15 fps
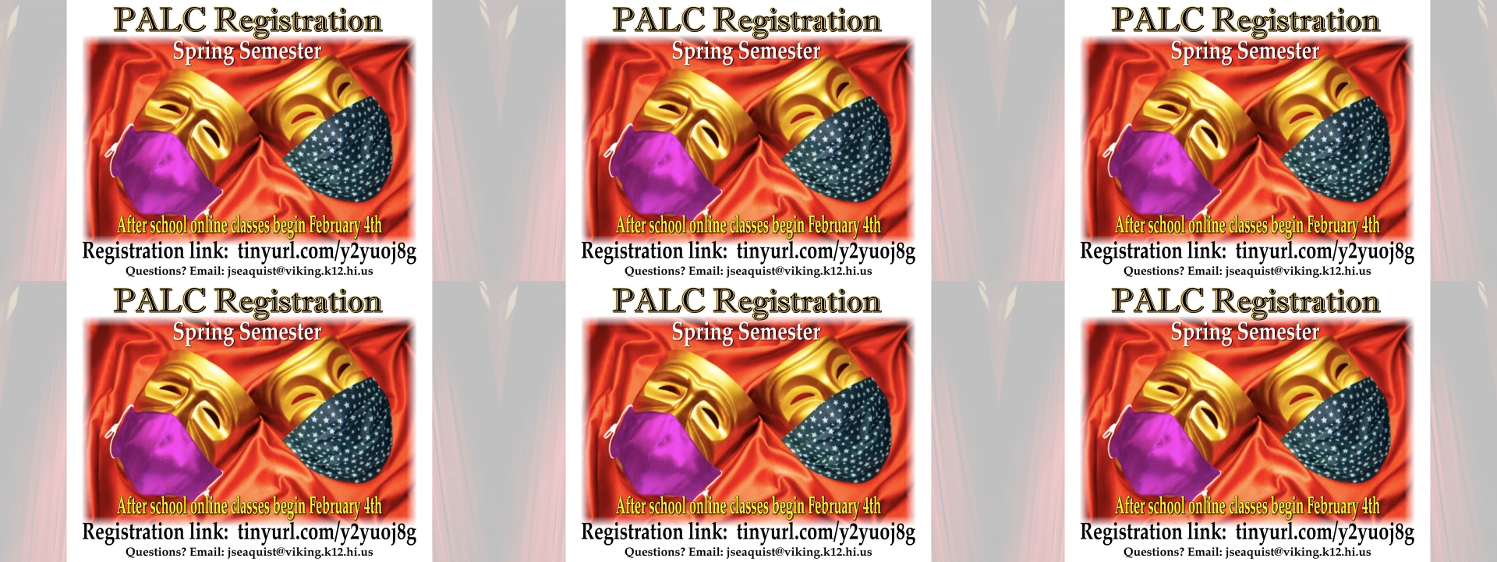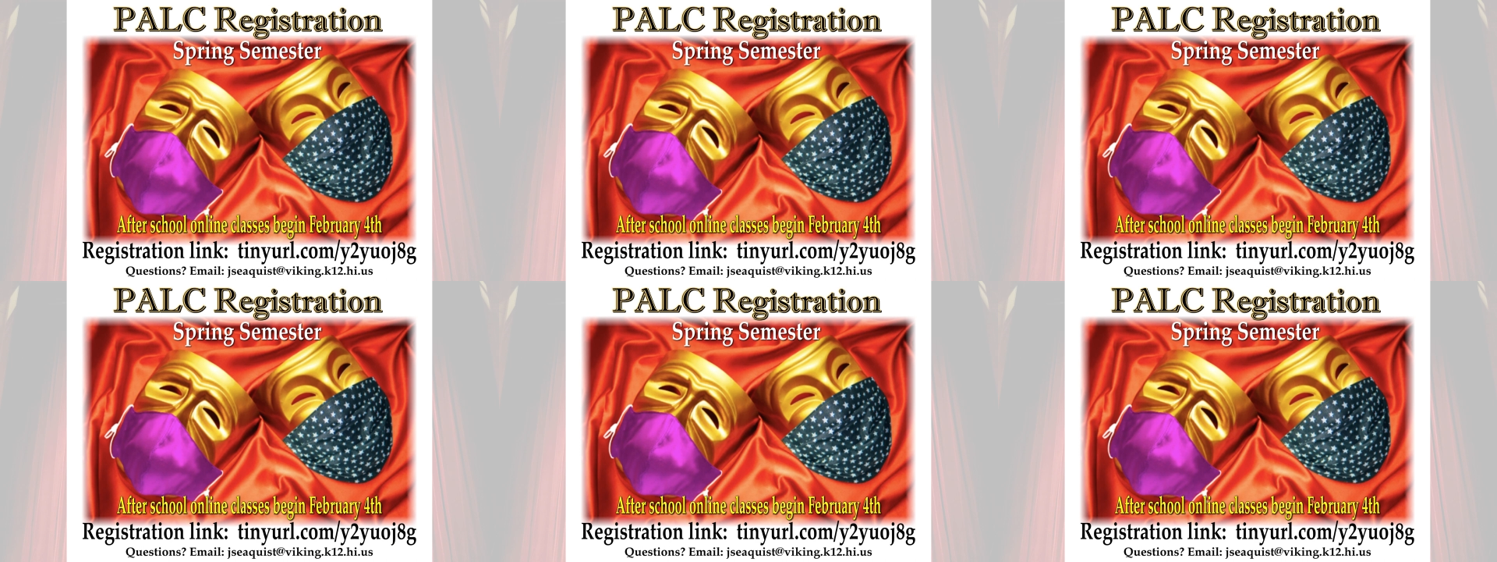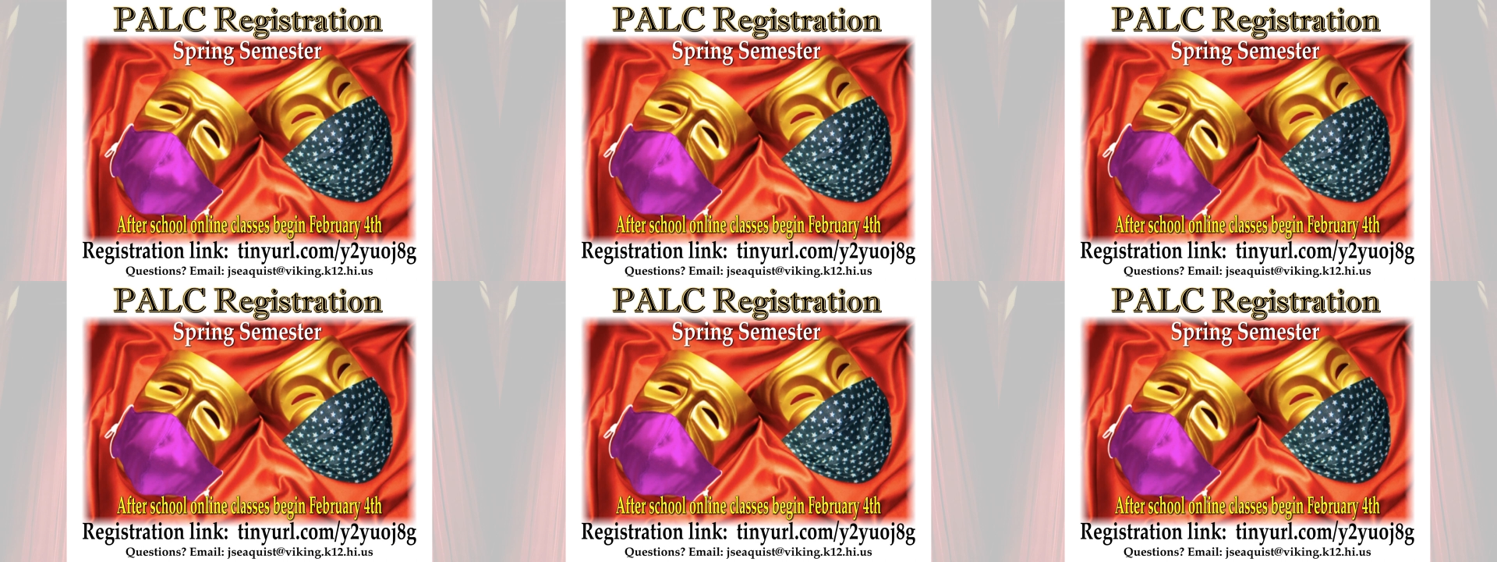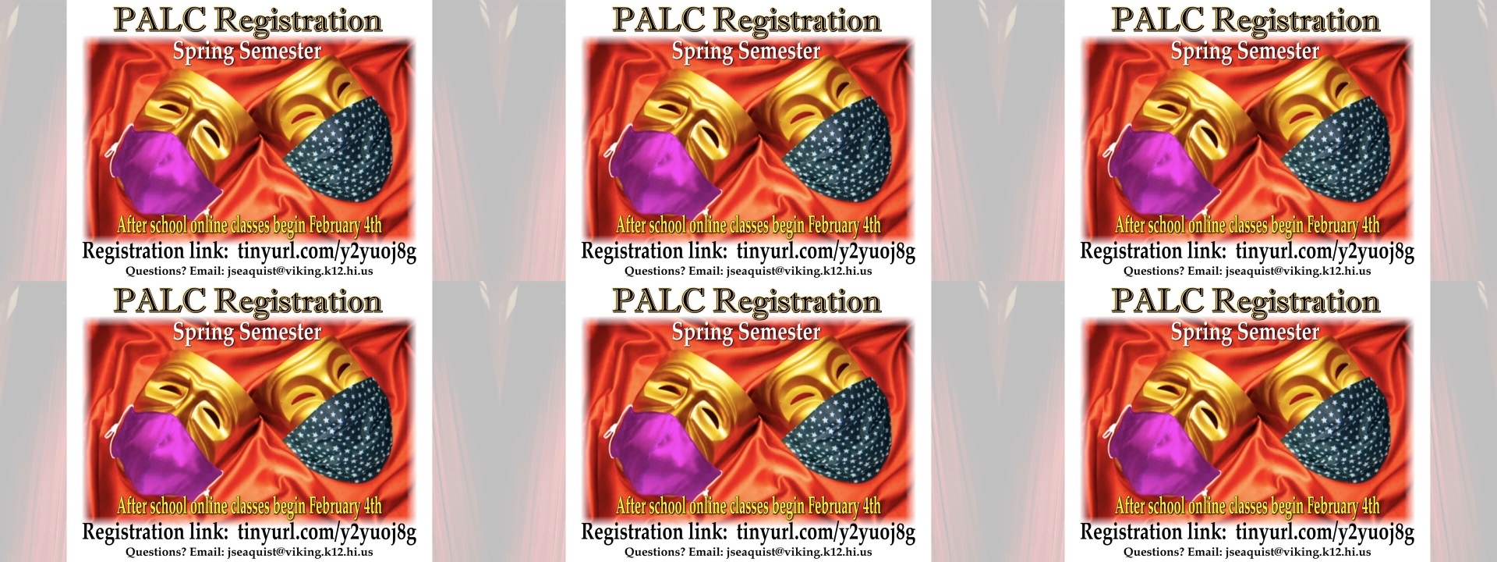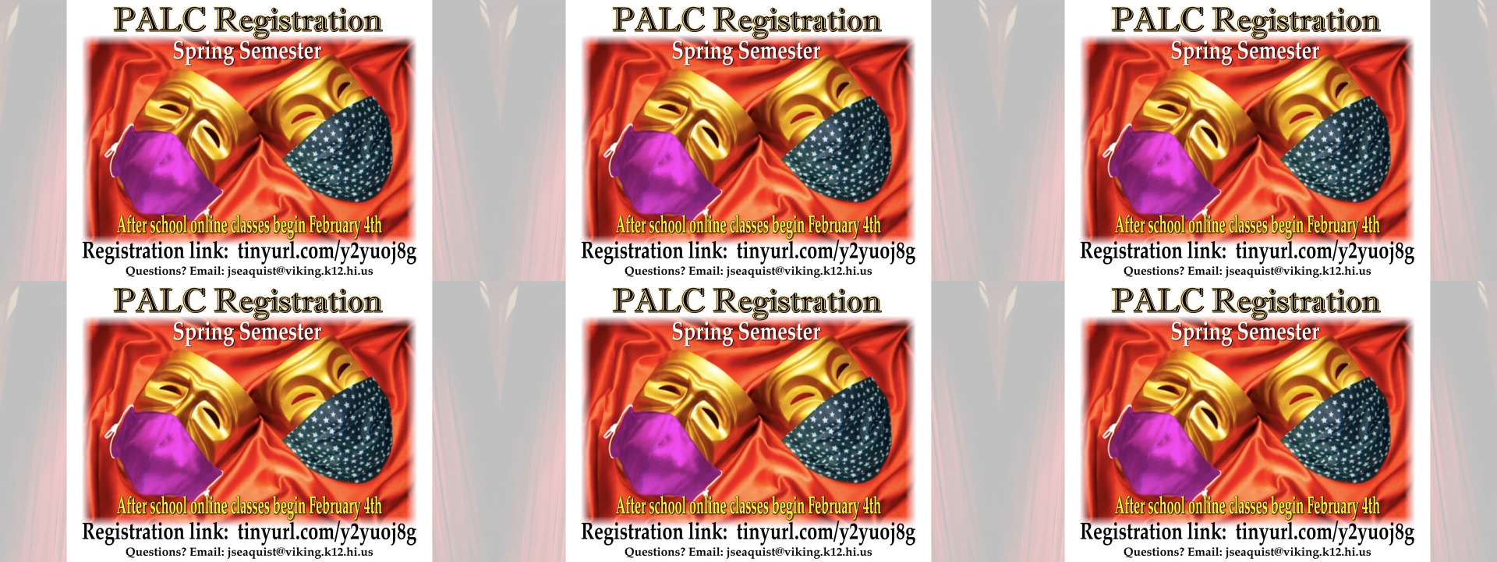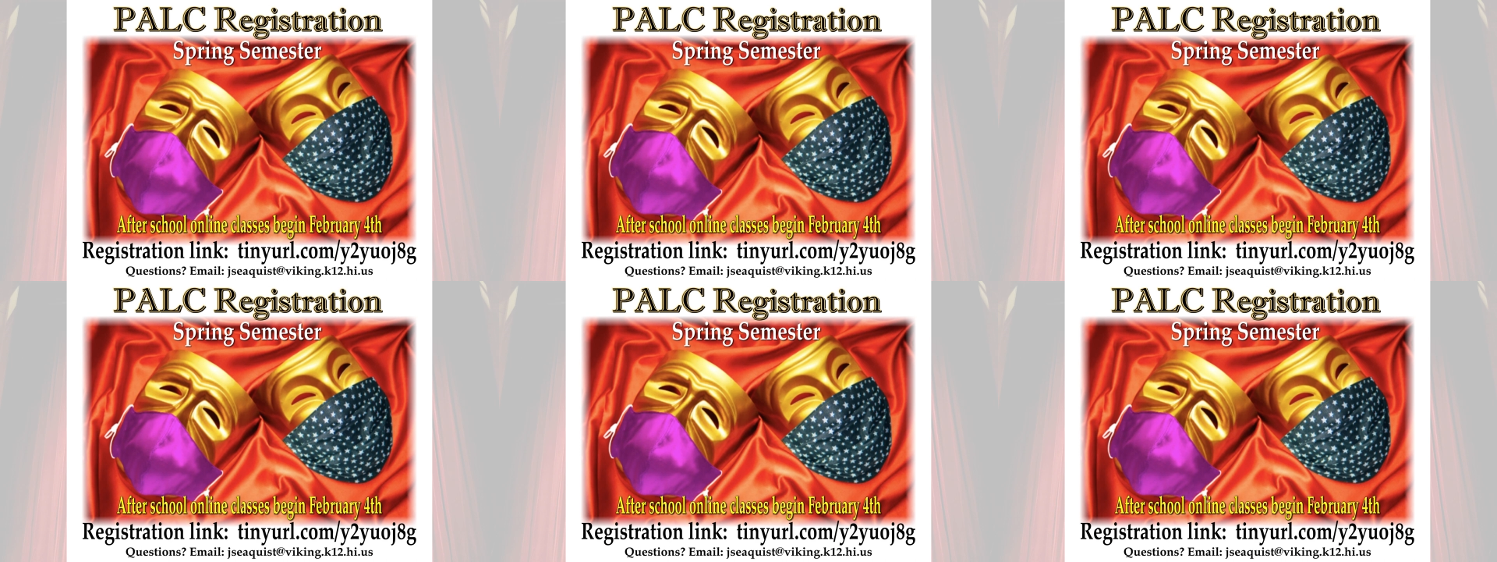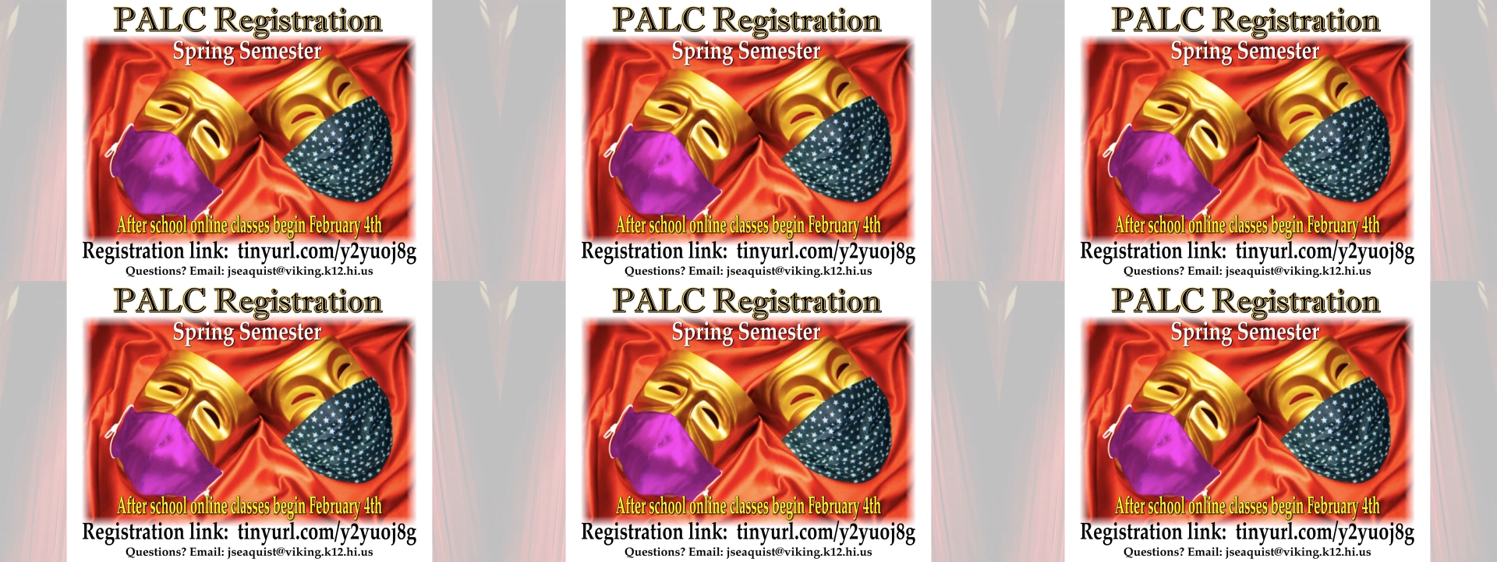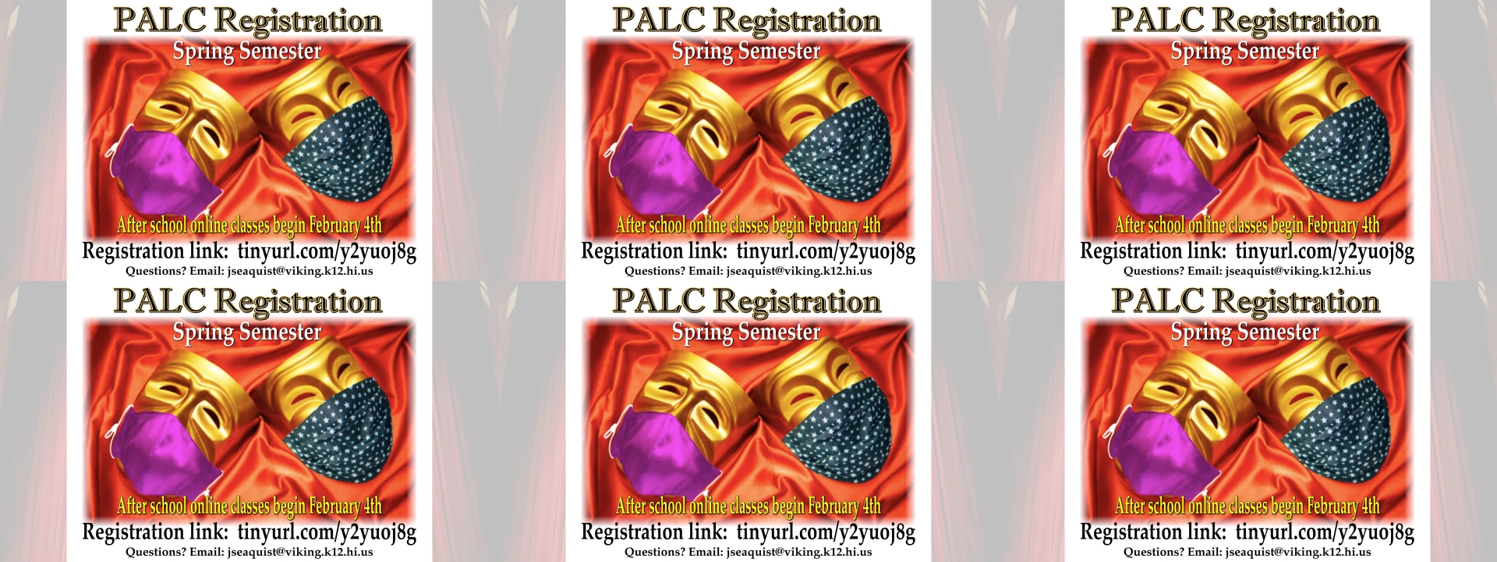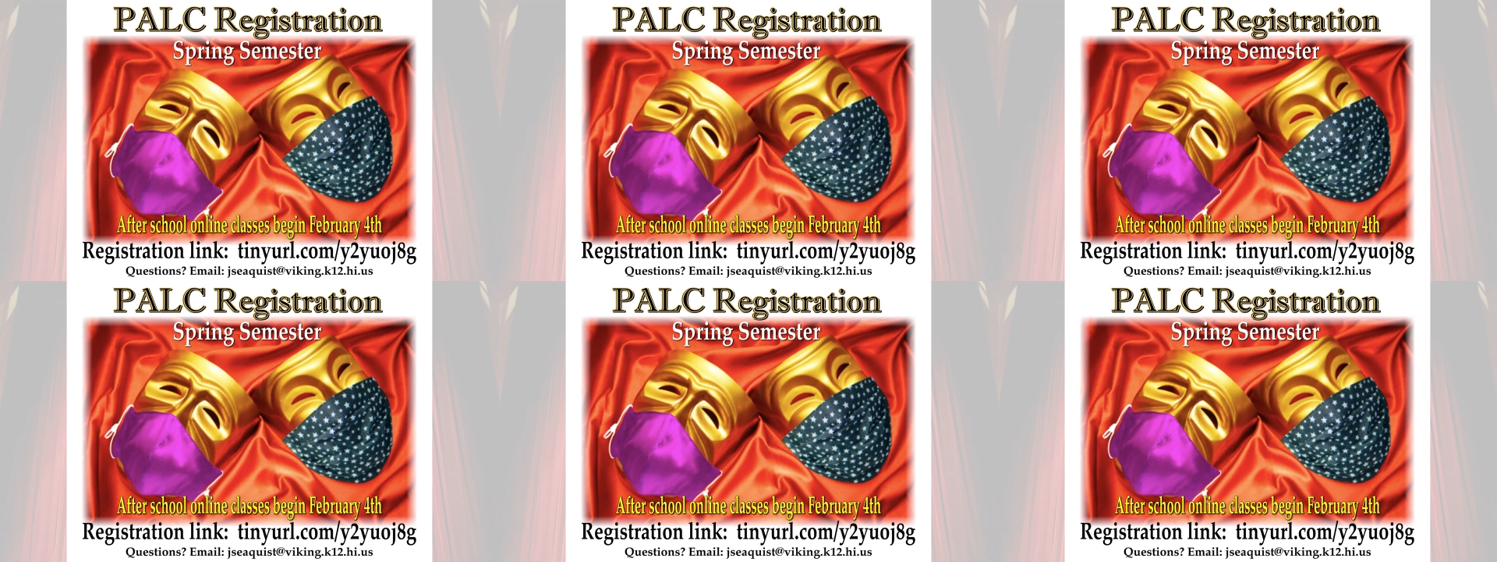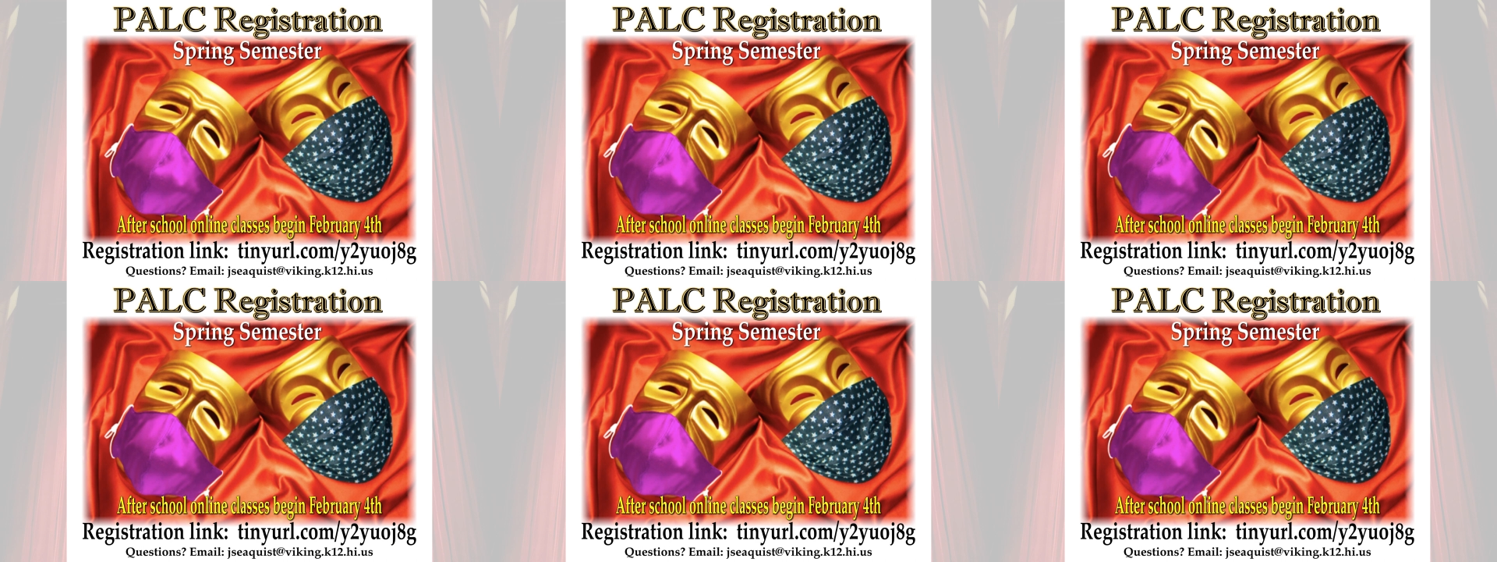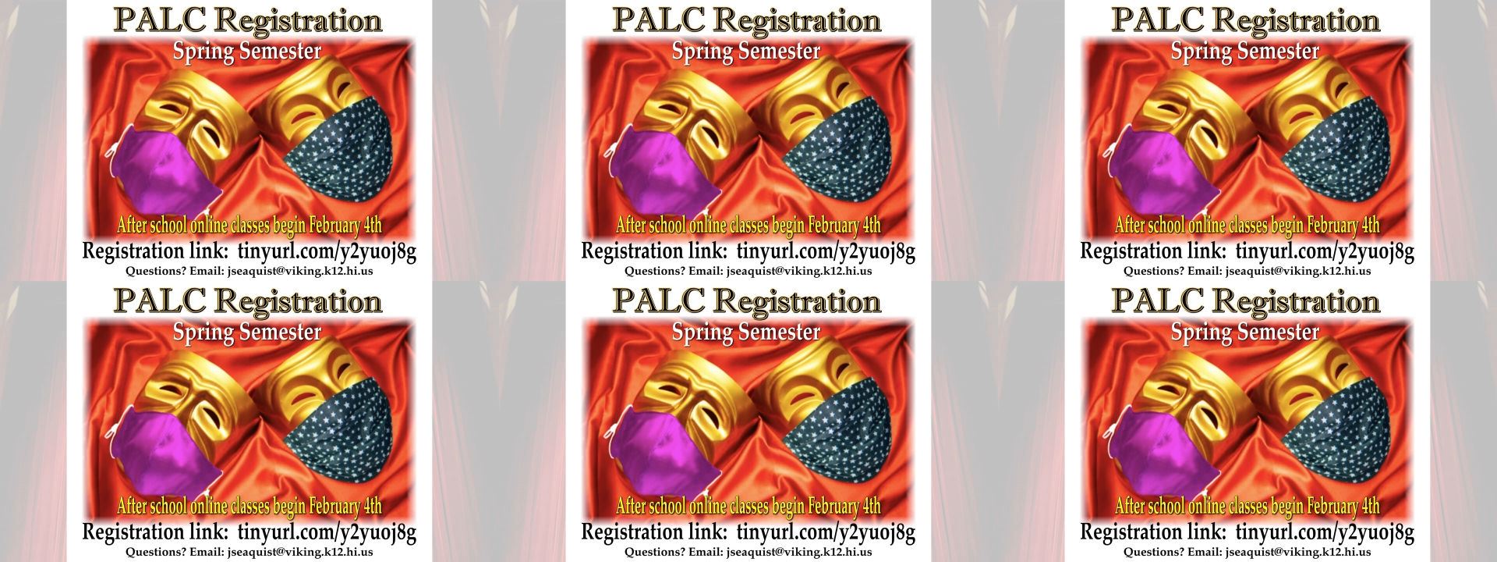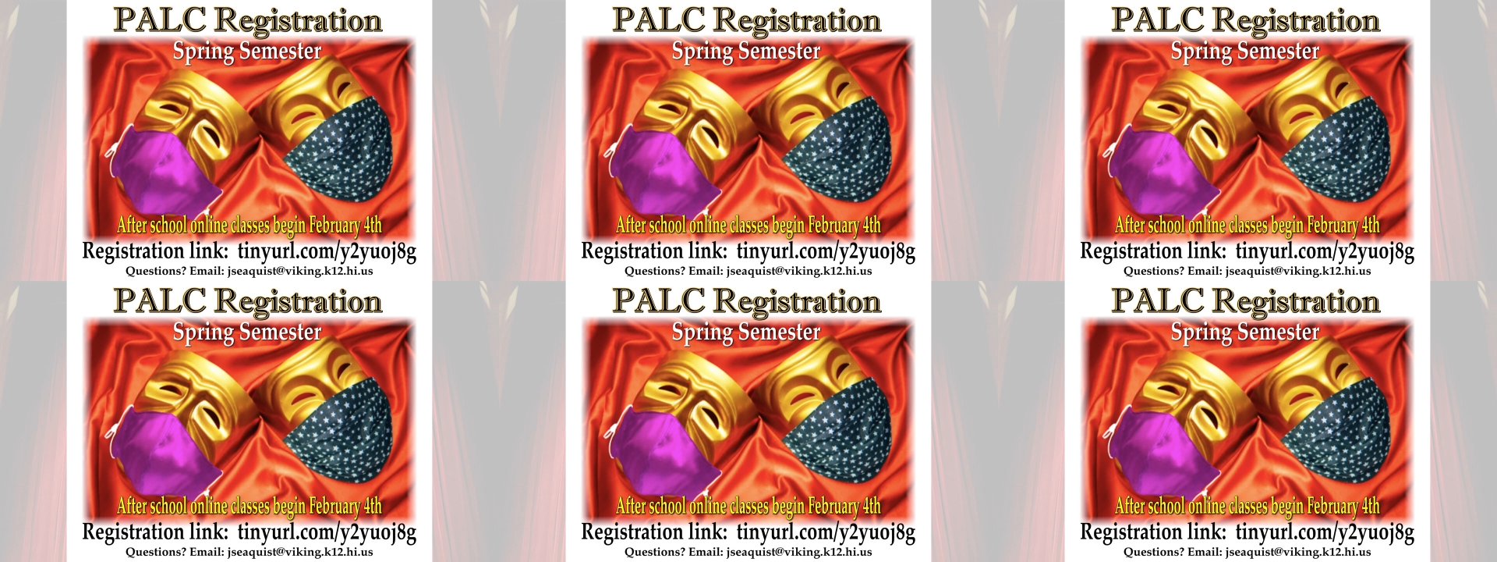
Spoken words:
Nobody's mouth can be seen.